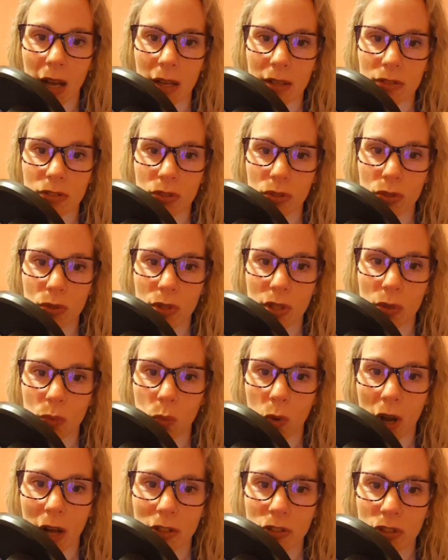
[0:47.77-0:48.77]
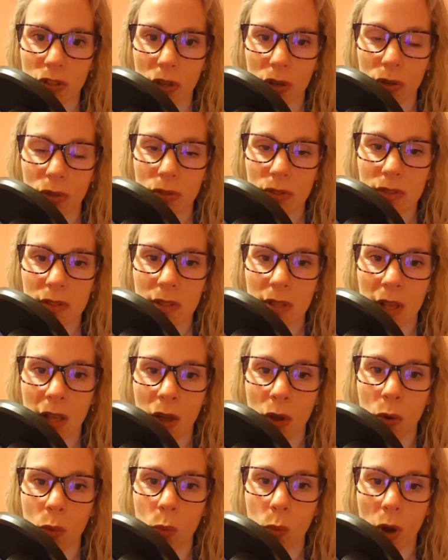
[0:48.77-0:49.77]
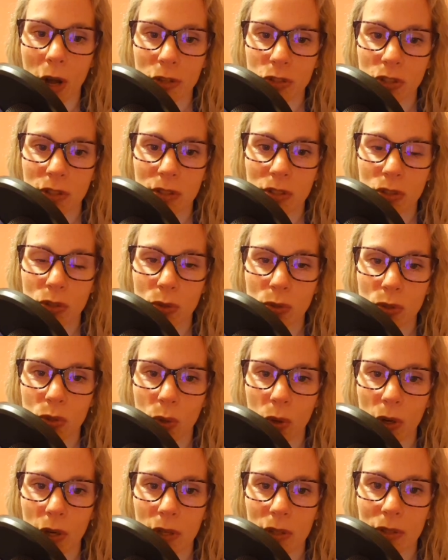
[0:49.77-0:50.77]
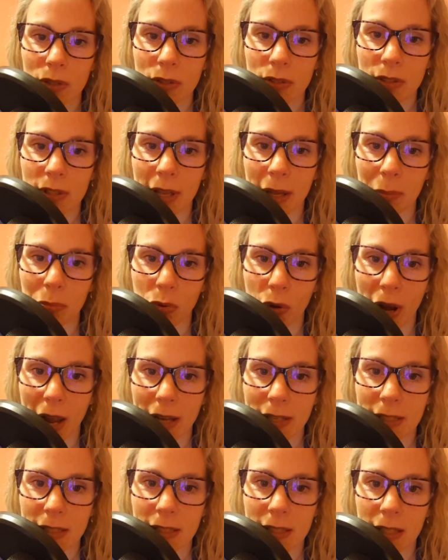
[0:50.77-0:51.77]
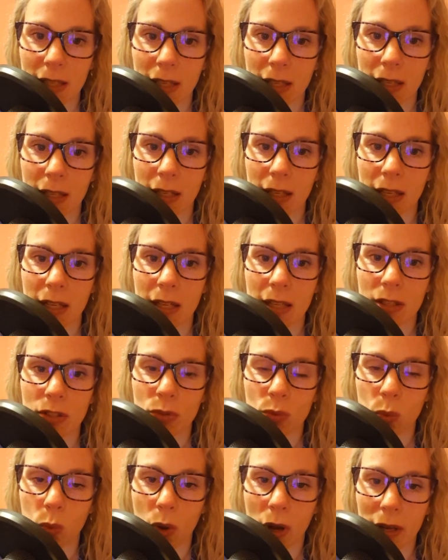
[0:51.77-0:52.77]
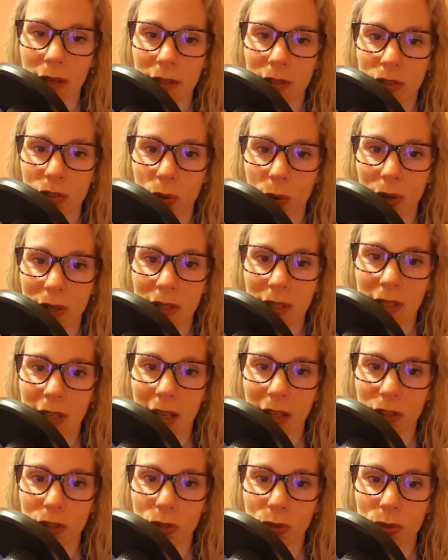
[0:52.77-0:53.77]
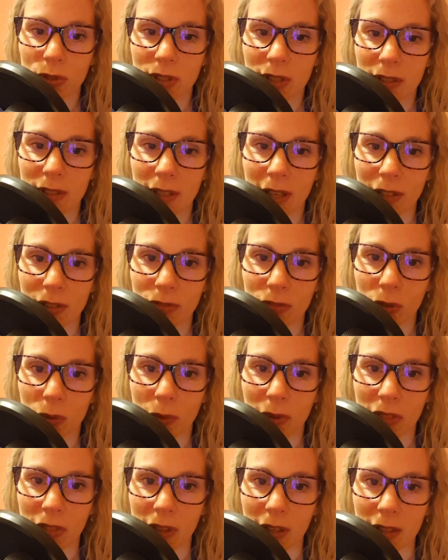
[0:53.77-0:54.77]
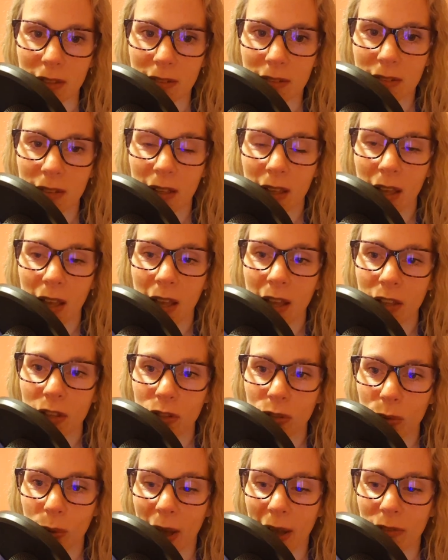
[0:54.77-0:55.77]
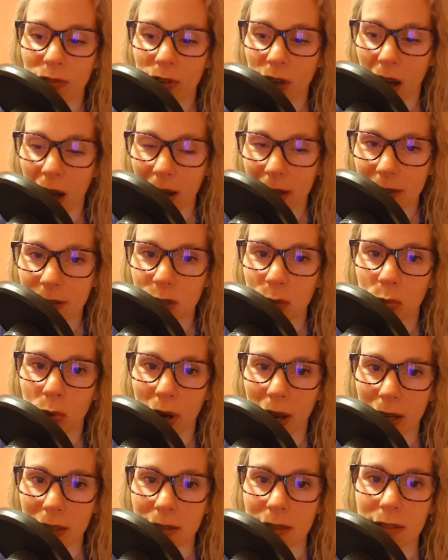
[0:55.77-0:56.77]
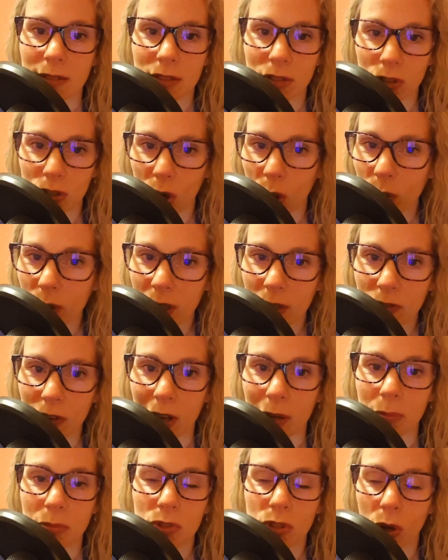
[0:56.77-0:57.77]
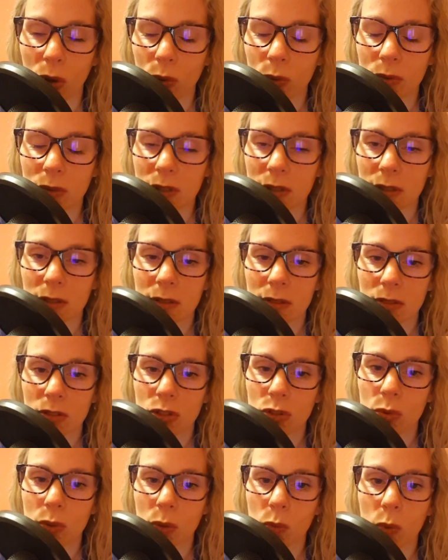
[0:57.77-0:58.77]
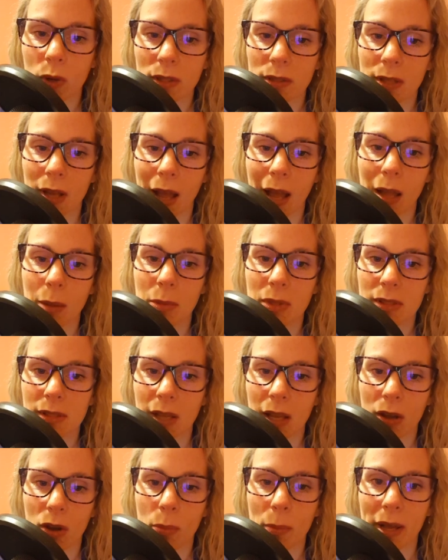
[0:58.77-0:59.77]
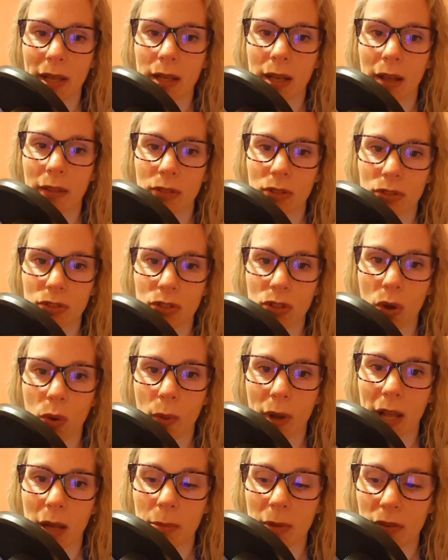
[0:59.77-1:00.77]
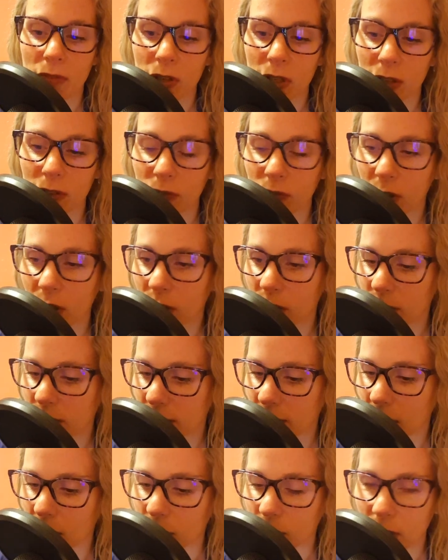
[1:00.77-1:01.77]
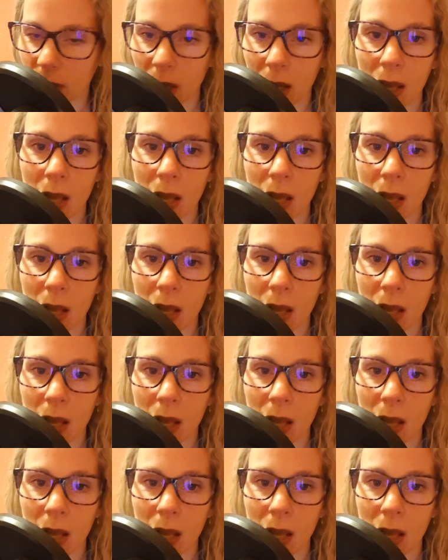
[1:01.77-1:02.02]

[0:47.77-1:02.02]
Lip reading: so you can watch those. Watching the tutorials and practicing is what is going to get you successful with this. You have got to practice, and don't give up. Don't do it one time and say, oh my God, there's no way I'm ever going to figure this out.